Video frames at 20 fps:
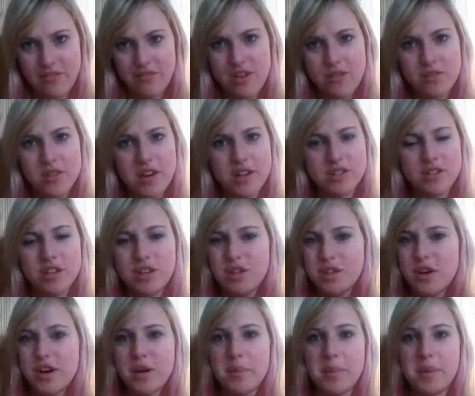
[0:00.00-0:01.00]
I've never actually
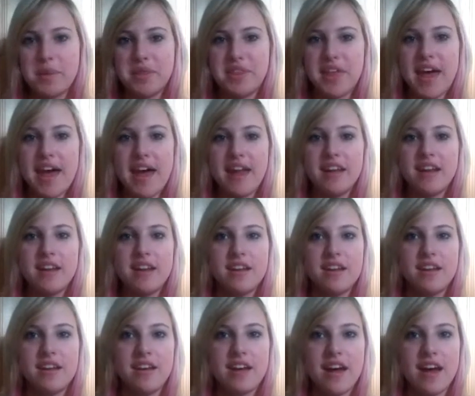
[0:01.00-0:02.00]
thought about that.
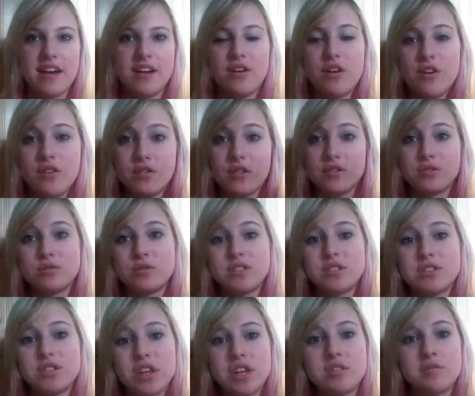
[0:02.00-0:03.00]
I know I've always
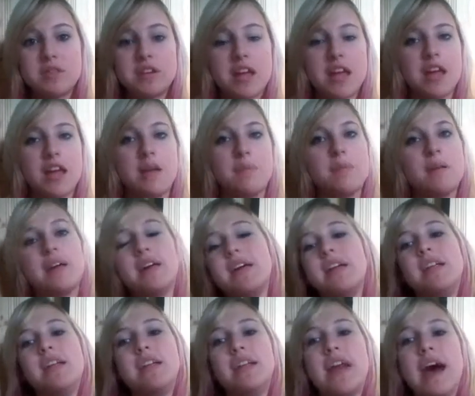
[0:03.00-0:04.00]
wanted to change my name,
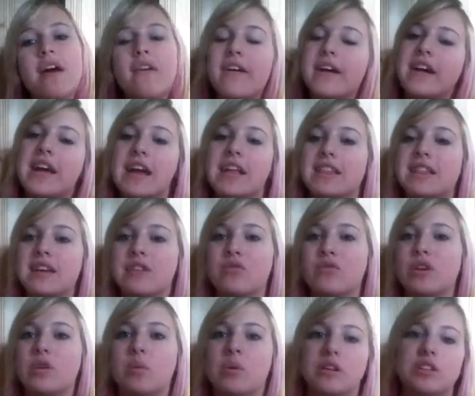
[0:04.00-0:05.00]
and now I can't think of
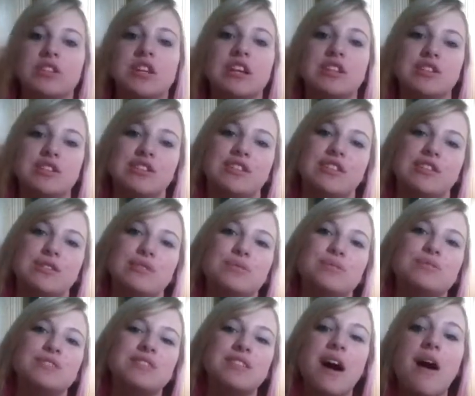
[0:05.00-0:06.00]
what I want to change it
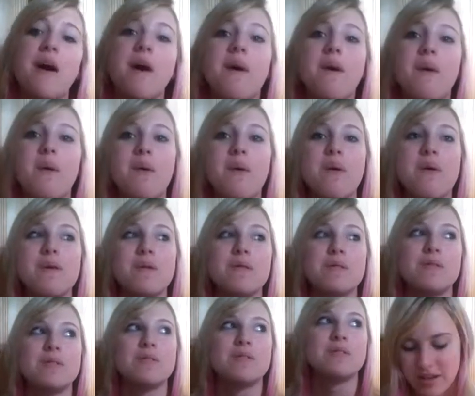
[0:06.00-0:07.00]
to, so...
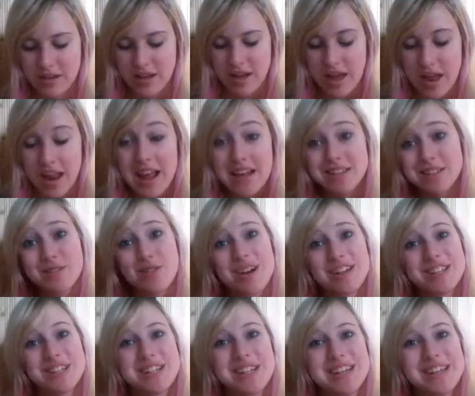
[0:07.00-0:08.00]
Next
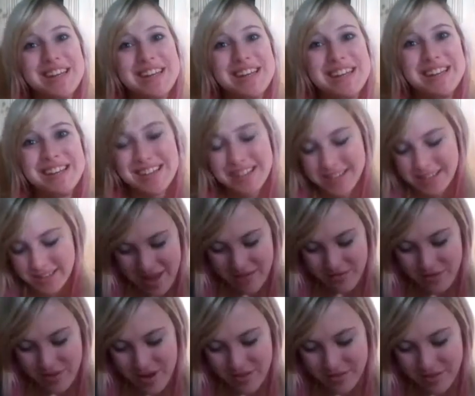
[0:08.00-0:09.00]
question!
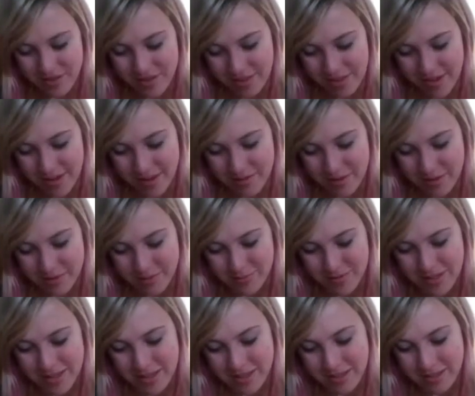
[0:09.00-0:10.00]
Have you ever thought about
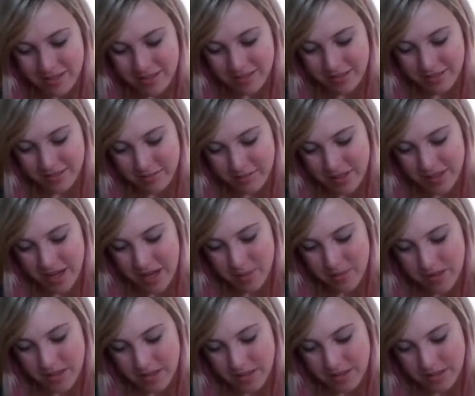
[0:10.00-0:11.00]

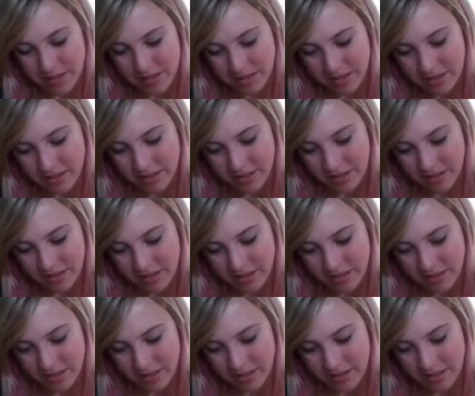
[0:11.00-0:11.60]
becoming a